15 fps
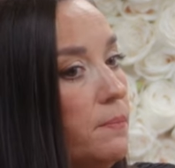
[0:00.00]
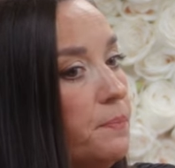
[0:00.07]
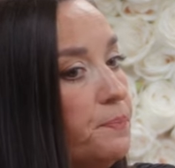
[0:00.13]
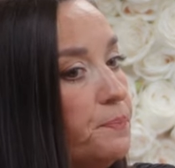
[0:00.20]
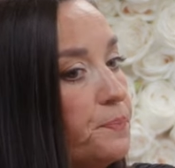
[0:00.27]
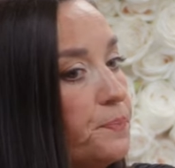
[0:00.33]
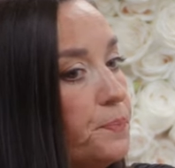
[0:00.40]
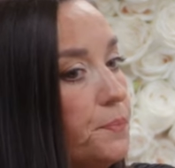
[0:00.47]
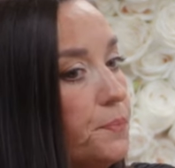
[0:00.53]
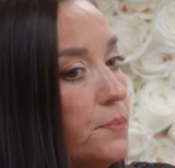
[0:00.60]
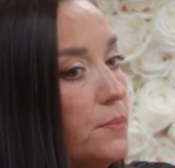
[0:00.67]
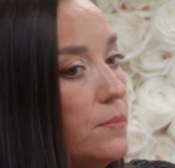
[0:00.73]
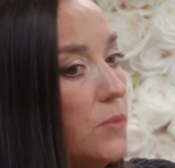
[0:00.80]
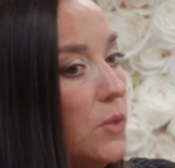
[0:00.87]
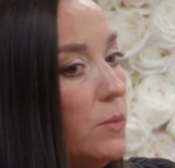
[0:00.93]

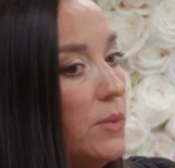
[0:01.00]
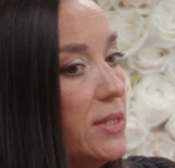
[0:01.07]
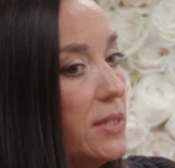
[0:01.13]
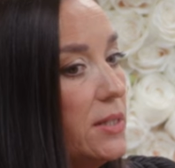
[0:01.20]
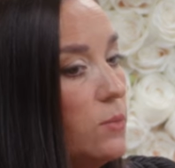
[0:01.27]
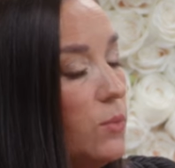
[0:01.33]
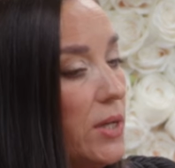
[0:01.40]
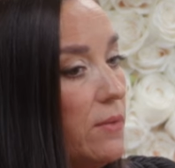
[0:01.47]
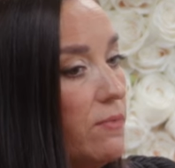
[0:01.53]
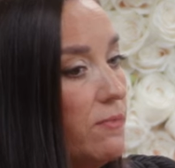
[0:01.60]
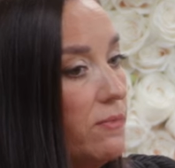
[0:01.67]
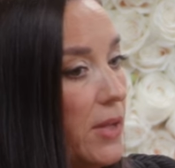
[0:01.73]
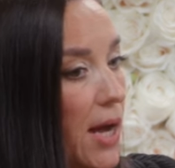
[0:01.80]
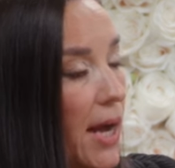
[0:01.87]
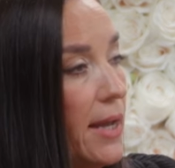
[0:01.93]
we we
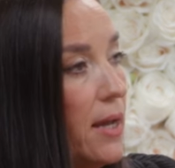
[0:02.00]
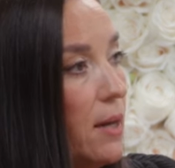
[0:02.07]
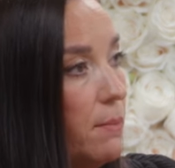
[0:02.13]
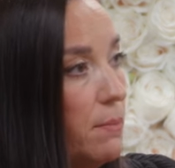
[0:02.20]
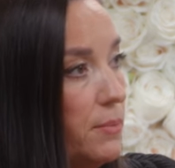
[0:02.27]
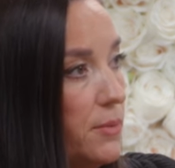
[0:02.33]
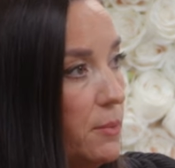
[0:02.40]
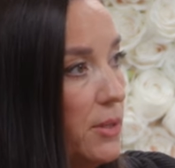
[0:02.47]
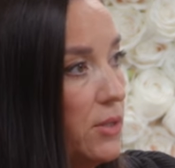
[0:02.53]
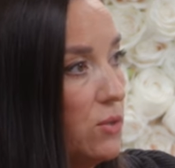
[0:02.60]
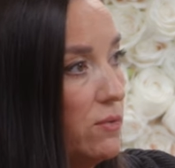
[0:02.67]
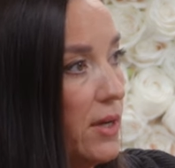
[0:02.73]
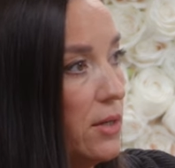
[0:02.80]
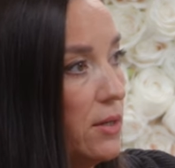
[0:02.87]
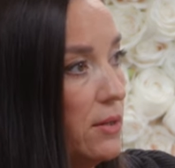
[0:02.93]
fly up to
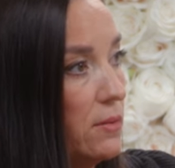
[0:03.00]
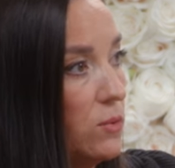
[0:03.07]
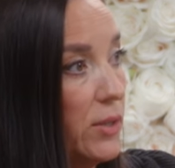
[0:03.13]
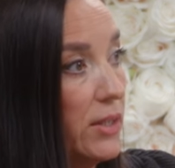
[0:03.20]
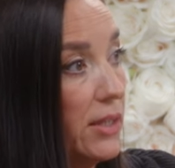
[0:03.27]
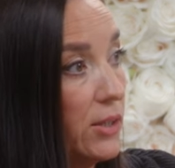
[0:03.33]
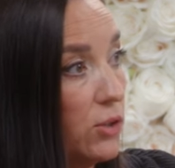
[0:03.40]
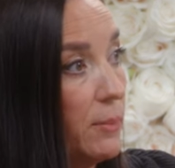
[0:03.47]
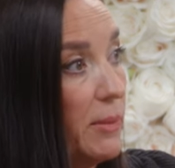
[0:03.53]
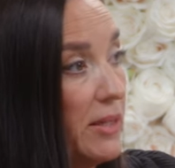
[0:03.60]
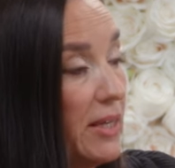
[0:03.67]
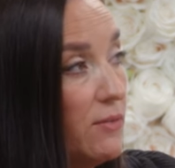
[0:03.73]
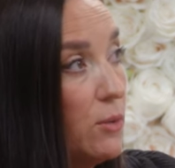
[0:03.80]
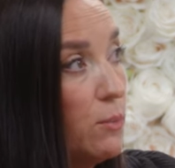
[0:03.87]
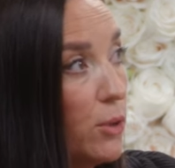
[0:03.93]
Pennsylvania. We literally, I mean,
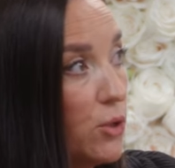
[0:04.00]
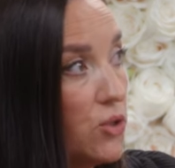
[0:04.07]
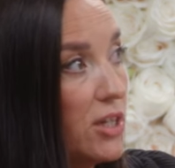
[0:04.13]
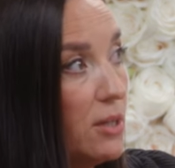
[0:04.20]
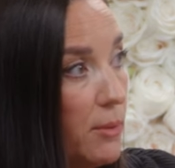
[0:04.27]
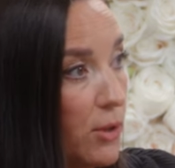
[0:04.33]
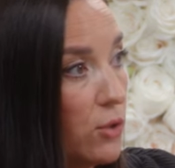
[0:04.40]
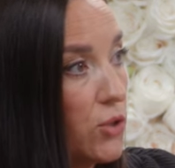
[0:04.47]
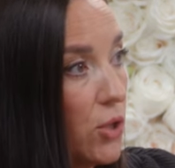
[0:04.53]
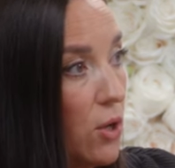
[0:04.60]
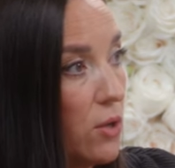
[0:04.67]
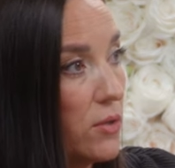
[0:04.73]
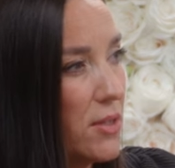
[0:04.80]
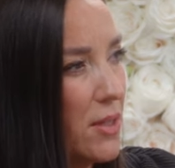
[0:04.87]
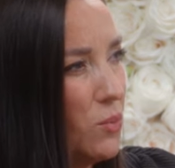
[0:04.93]
even the person keeping our
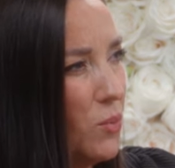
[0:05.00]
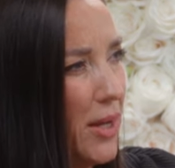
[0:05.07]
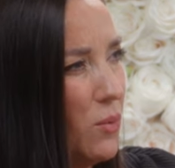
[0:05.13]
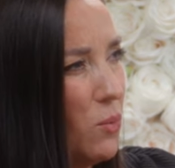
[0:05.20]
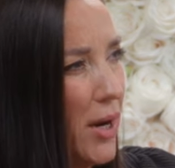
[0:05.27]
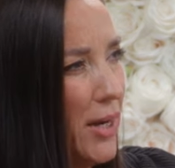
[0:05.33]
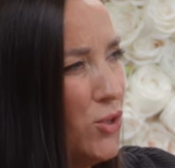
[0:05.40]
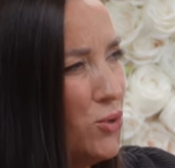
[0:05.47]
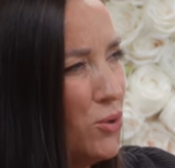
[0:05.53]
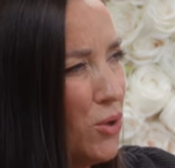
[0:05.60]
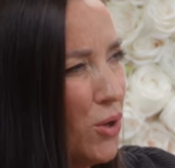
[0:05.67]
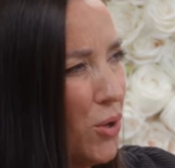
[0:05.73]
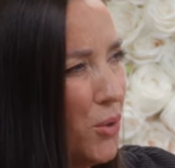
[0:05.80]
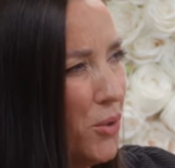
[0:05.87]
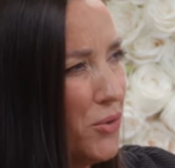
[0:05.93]
dog said, "Wait, why is your
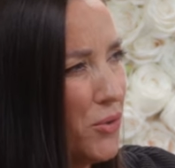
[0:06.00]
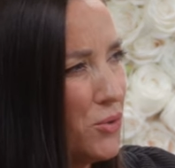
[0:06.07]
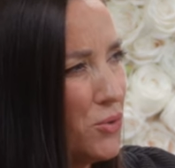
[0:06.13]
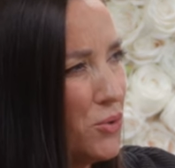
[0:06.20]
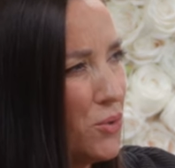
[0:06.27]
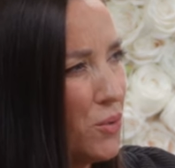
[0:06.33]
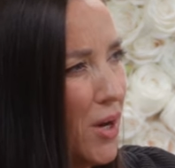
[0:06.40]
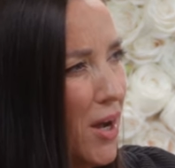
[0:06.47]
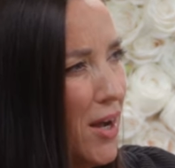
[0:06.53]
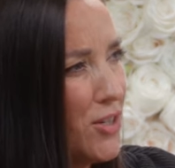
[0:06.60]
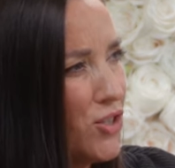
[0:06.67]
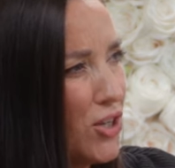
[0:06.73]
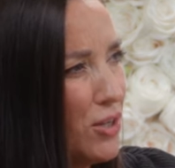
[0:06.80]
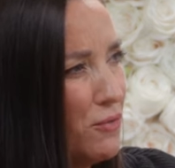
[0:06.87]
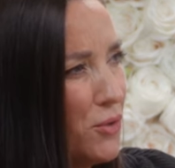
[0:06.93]
car in the
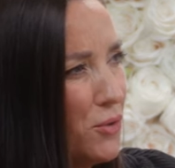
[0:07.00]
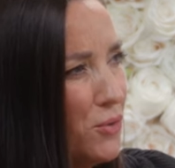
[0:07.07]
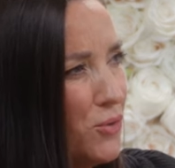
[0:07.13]
garage? If you're